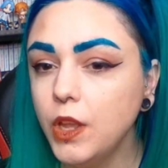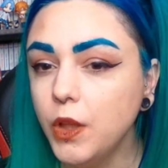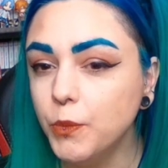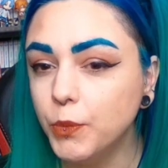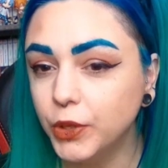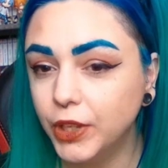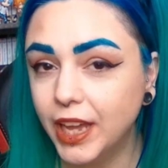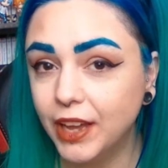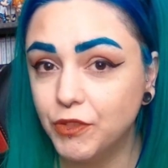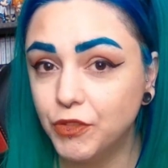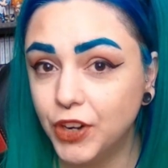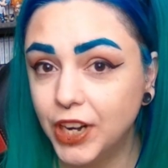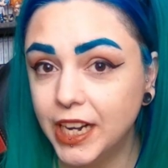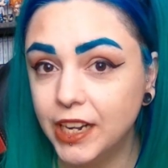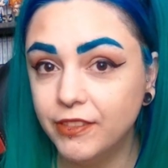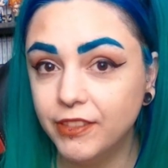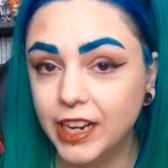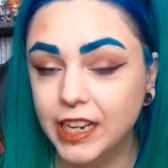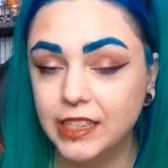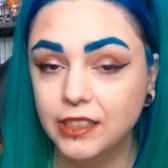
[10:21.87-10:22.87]
But yeah,
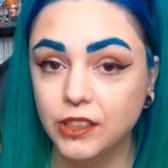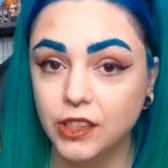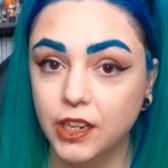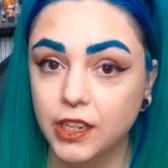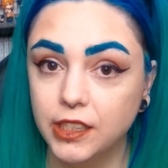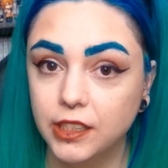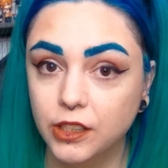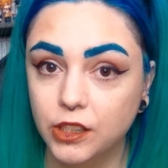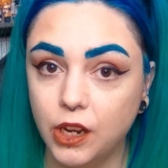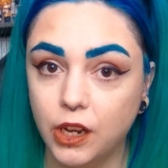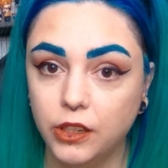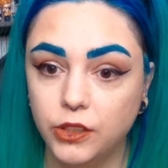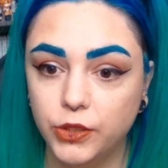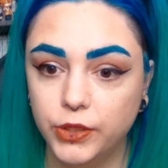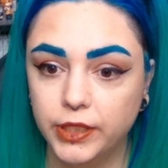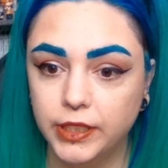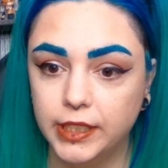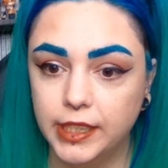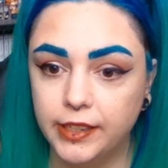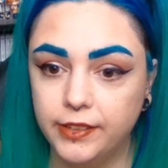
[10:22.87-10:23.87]
really solid start to
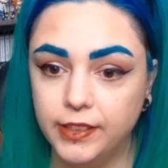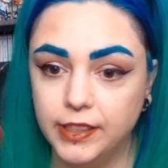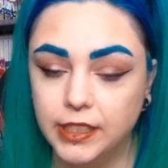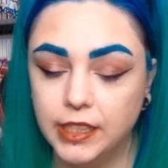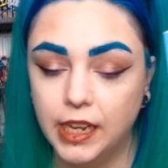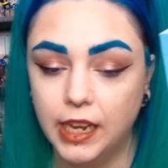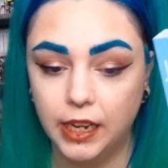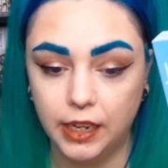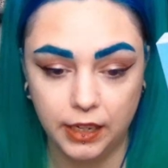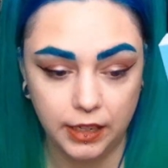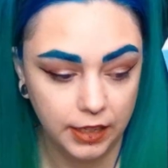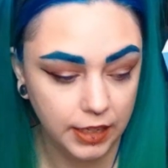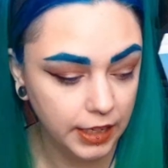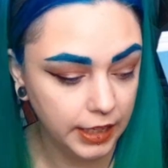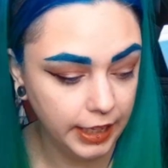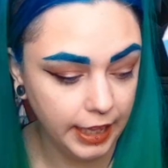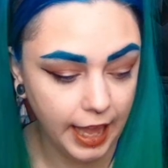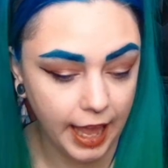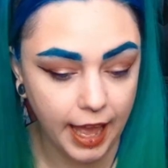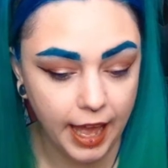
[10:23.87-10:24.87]
a series, and
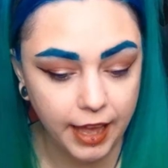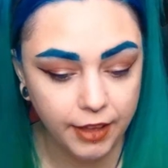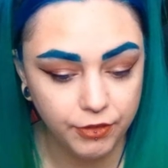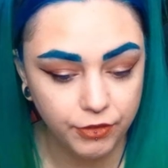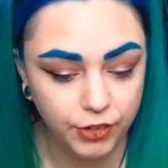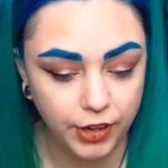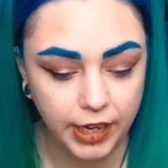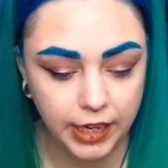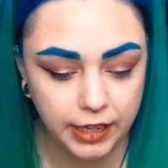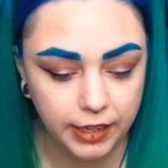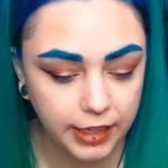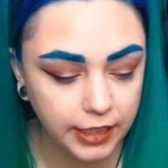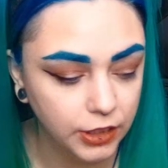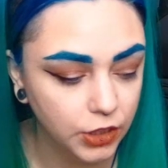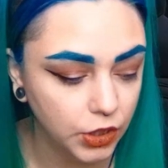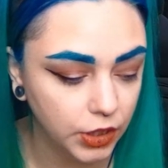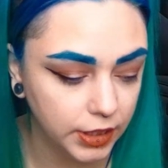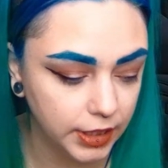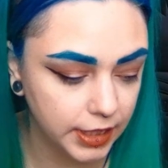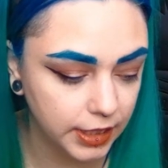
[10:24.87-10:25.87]
yeah, I've really
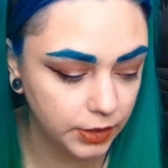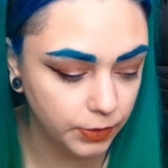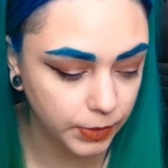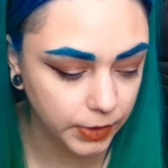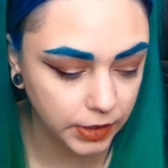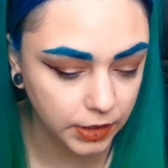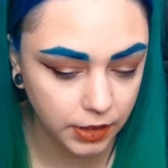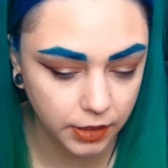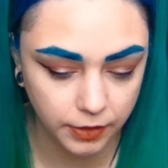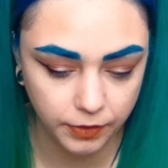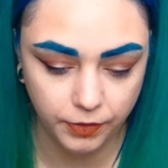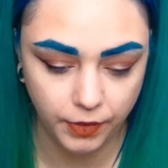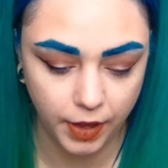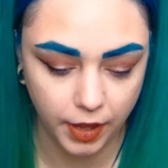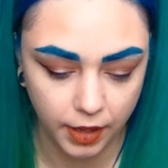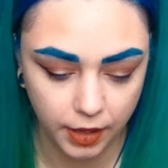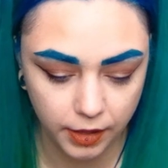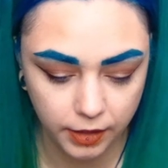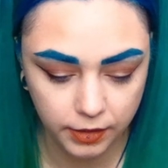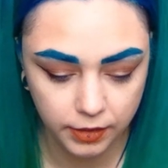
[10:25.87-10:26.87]
enjoyed this one so
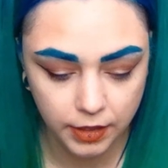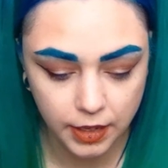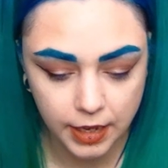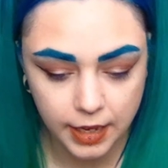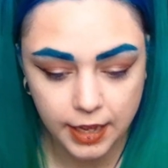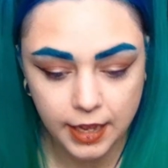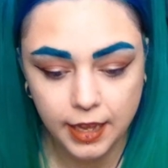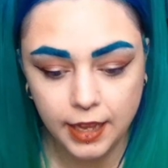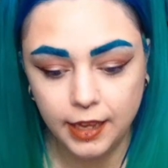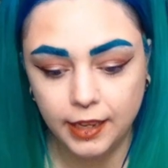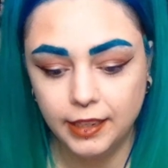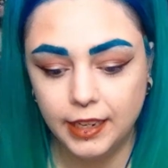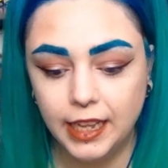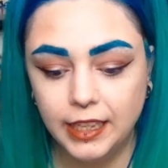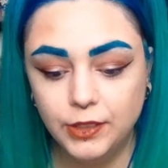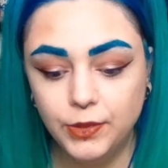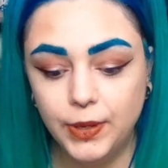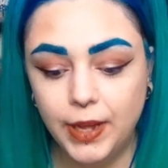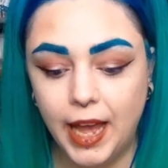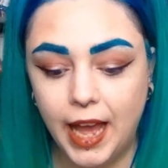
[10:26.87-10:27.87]
far.
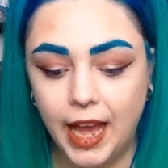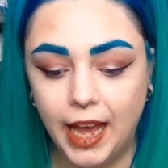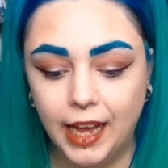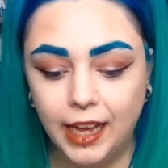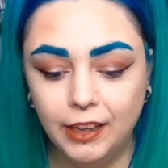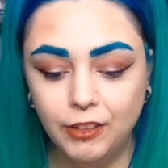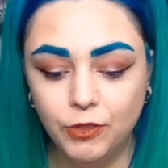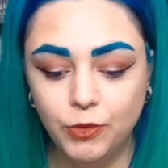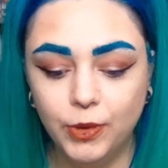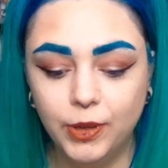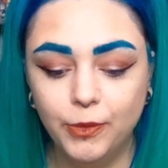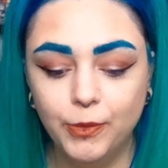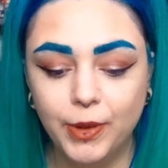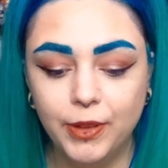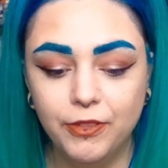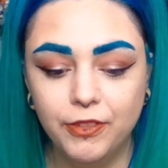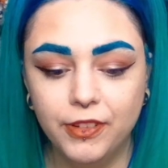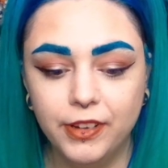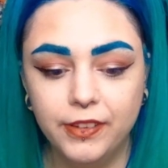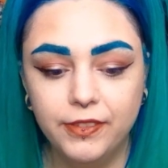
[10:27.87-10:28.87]
Next we have one of my
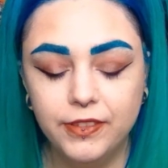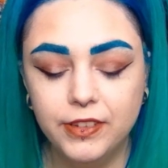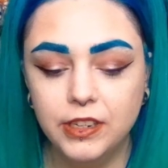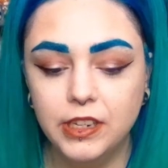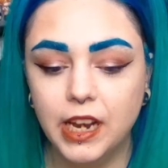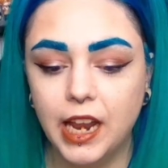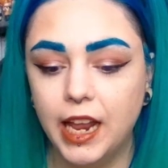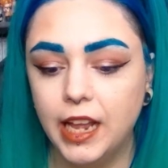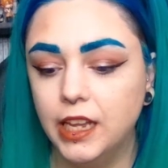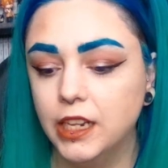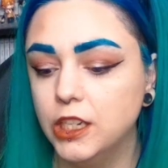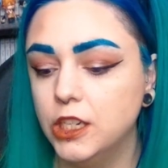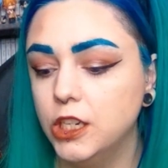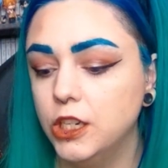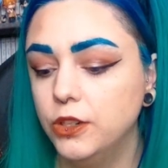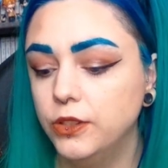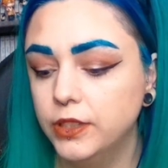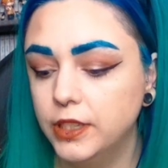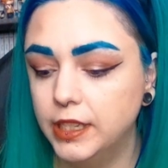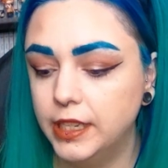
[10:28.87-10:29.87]
favorite like
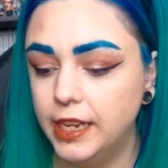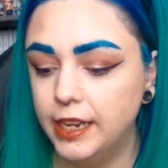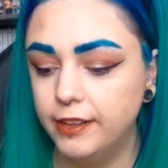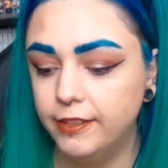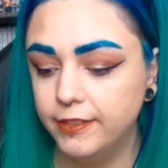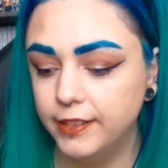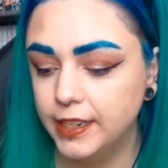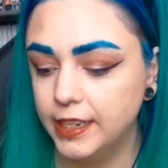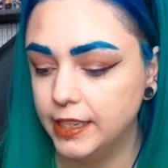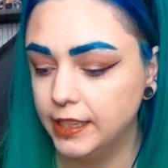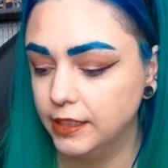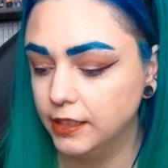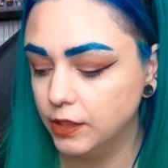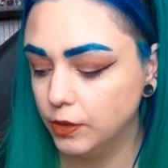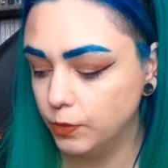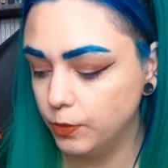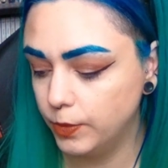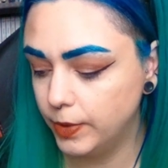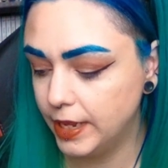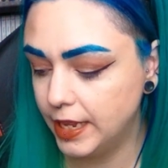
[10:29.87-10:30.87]
new series.
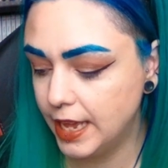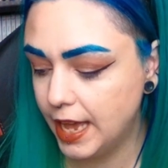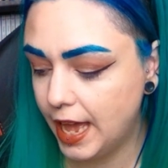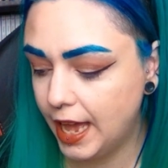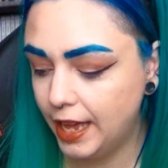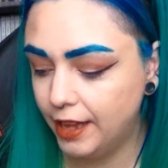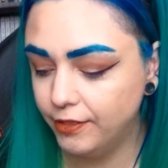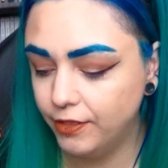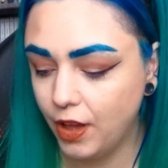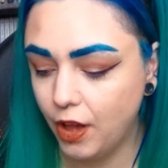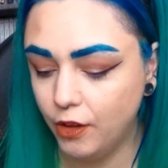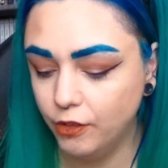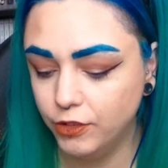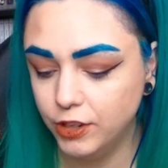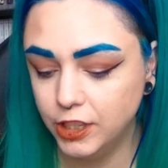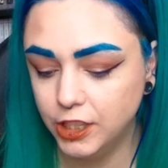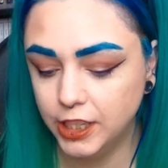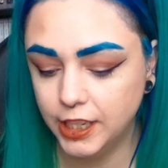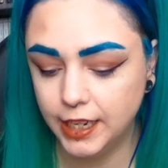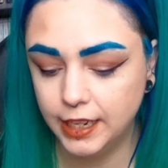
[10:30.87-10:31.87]
We have
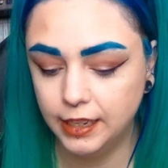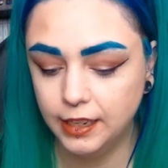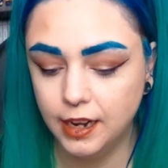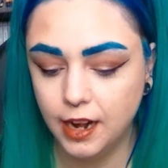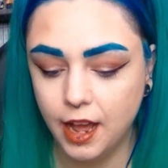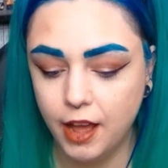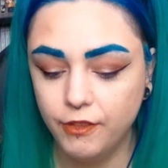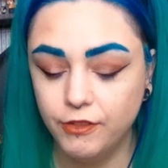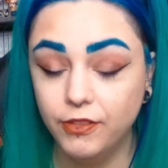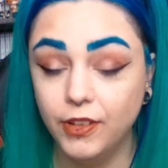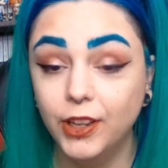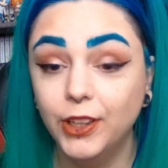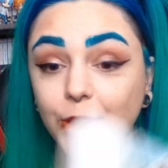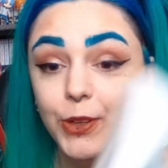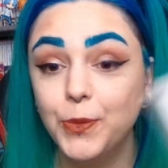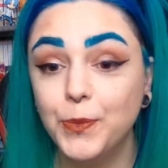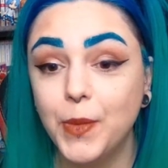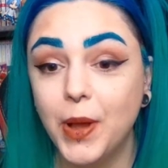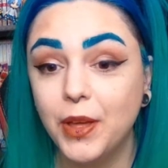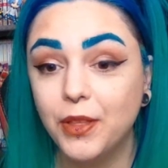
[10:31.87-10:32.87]
Origin
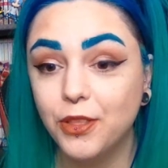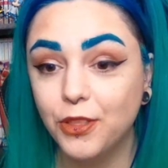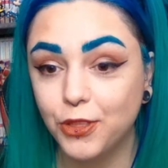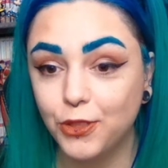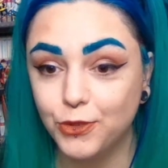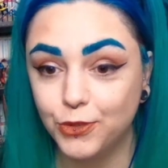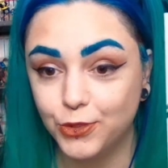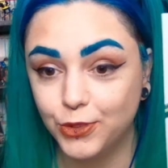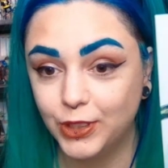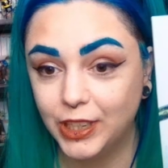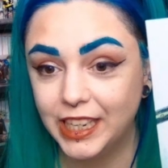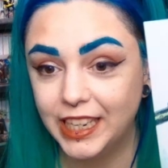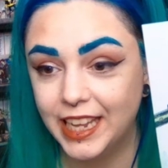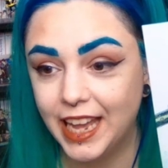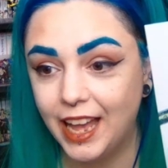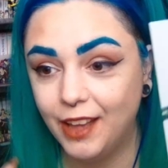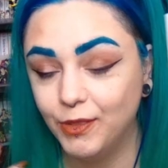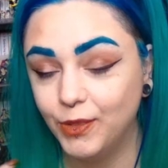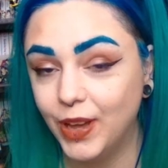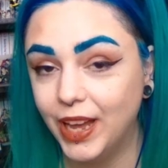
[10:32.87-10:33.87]
Volume 3.
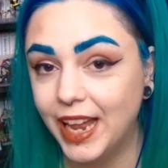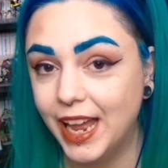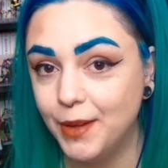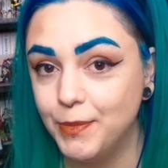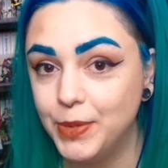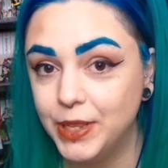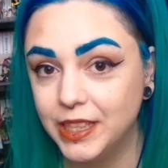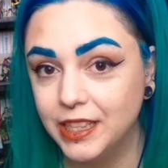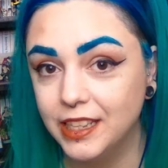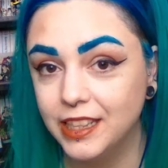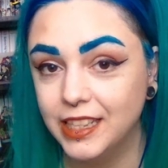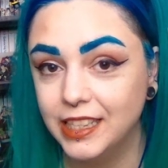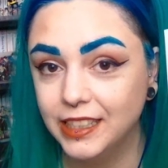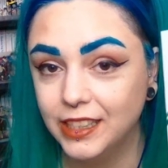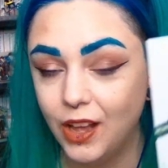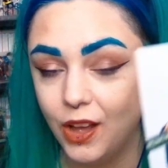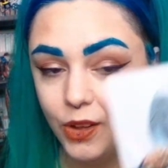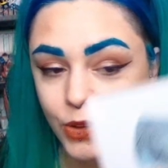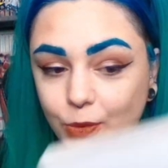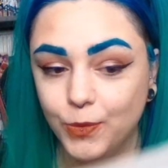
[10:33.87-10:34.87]
I'm quite happy that these
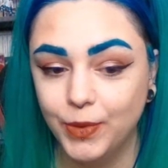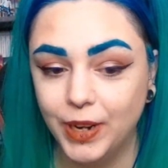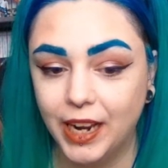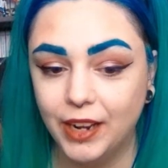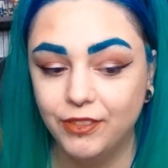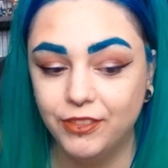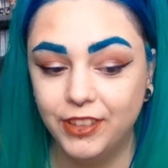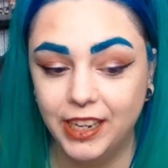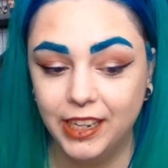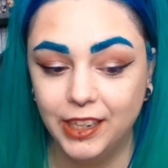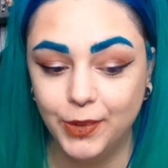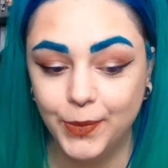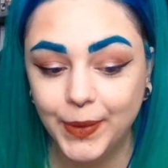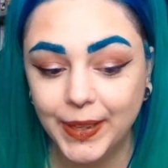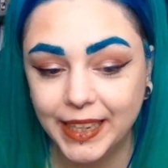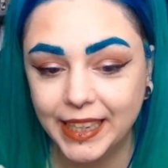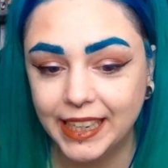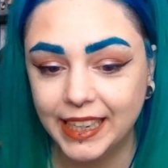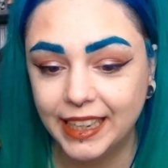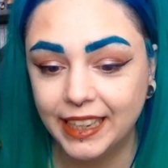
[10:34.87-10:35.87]
are coming out fairly
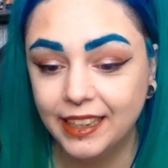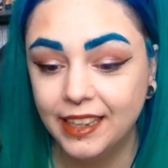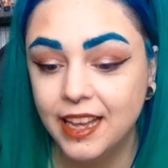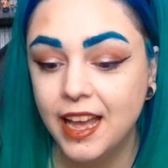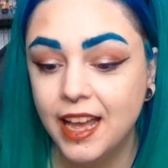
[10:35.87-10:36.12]
quickly.